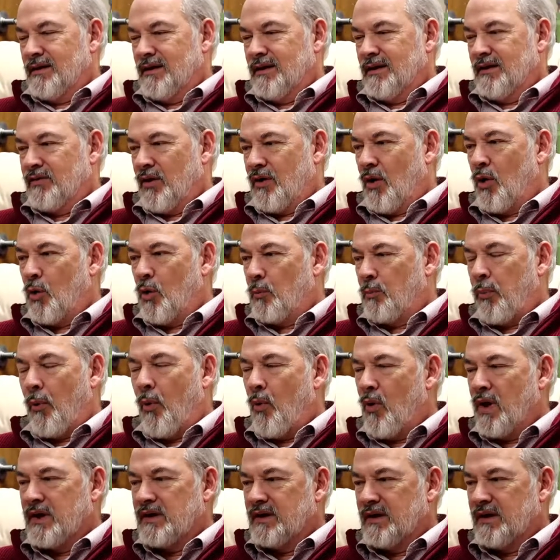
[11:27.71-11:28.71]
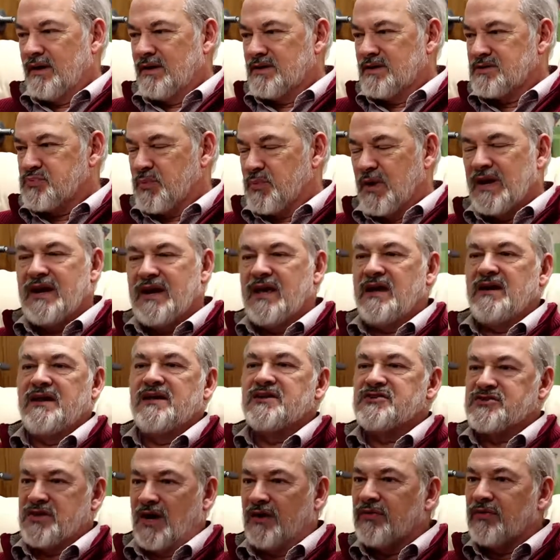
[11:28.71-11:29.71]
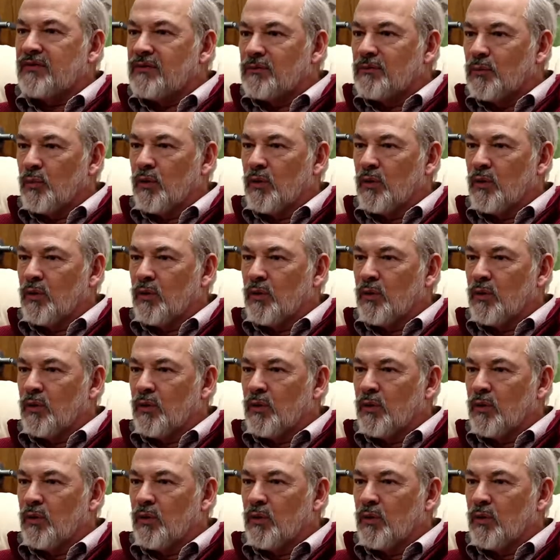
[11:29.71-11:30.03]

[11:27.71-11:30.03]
And the whole point is we need each other.